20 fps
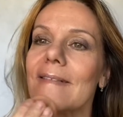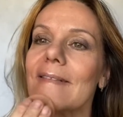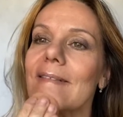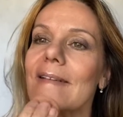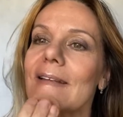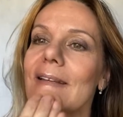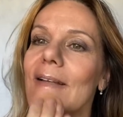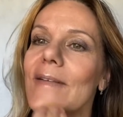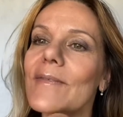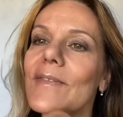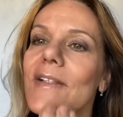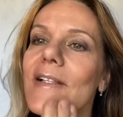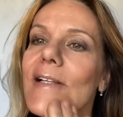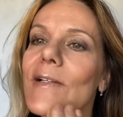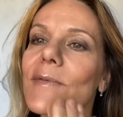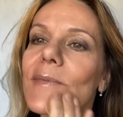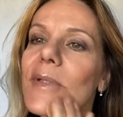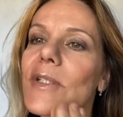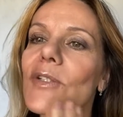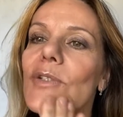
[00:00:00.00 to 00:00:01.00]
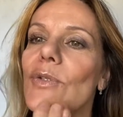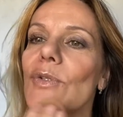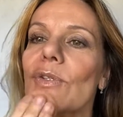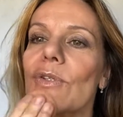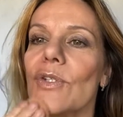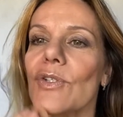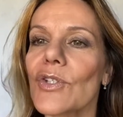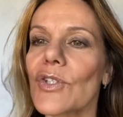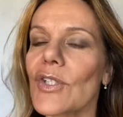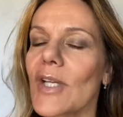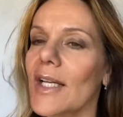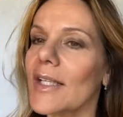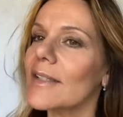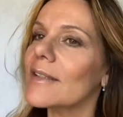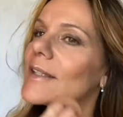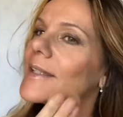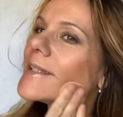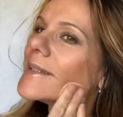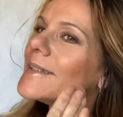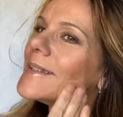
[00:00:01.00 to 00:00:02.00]
And then we're gonna reduce the shine
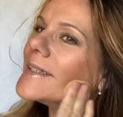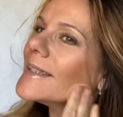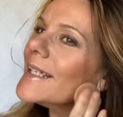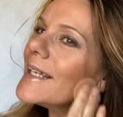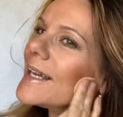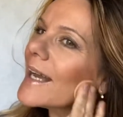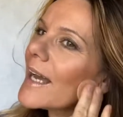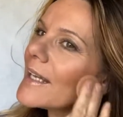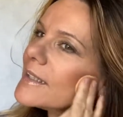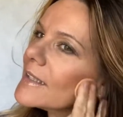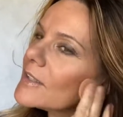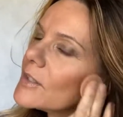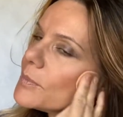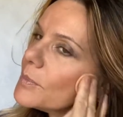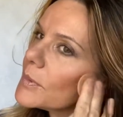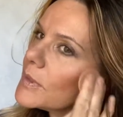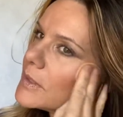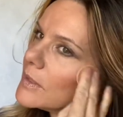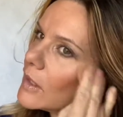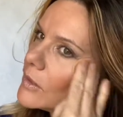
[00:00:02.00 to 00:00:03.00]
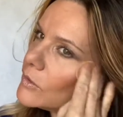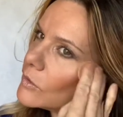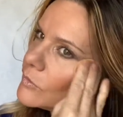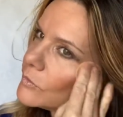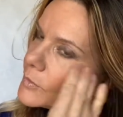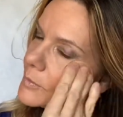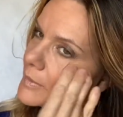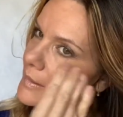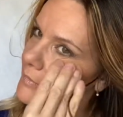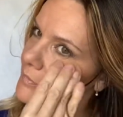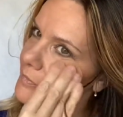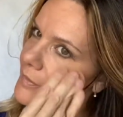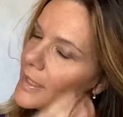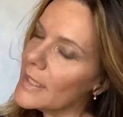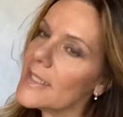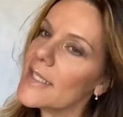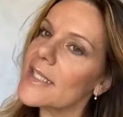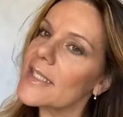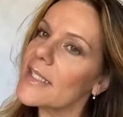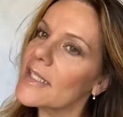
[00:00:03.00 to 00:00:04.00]
here. I like to put it all over my
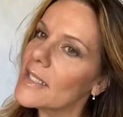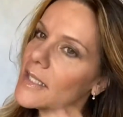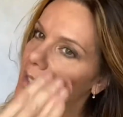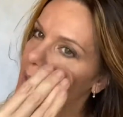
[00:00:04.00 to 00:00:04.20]
face.